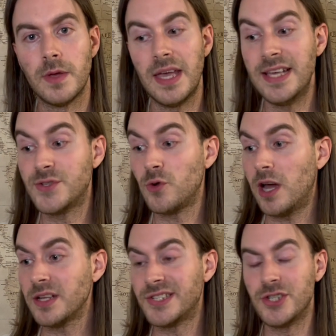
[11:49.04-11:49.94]

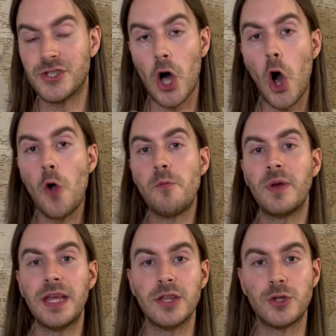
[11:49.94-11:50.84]
Israel is just
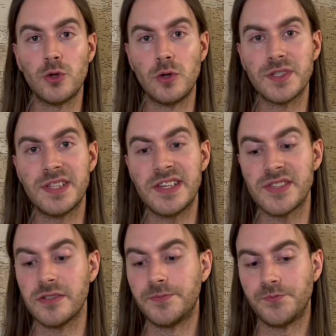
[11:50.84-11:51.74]
opening the door to
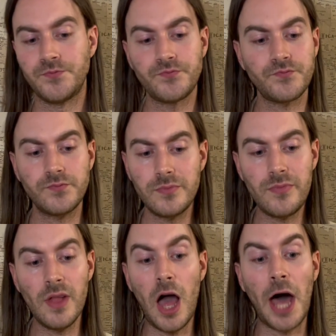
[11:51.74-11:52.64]
this
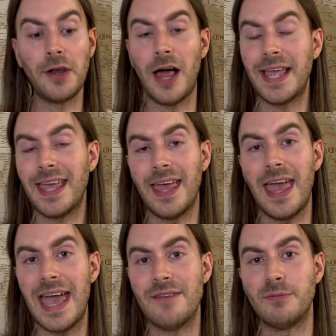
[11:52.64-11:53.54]
unlike
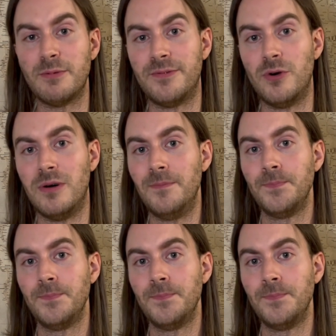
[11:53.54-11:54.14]
ever before